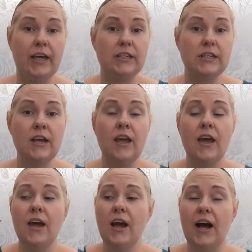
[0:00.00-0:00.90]
And
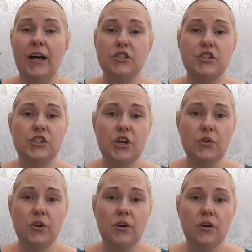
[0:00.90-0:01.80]
she
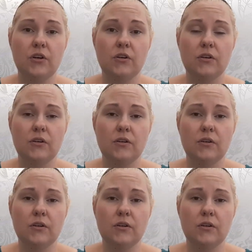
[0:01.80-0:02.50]
showed her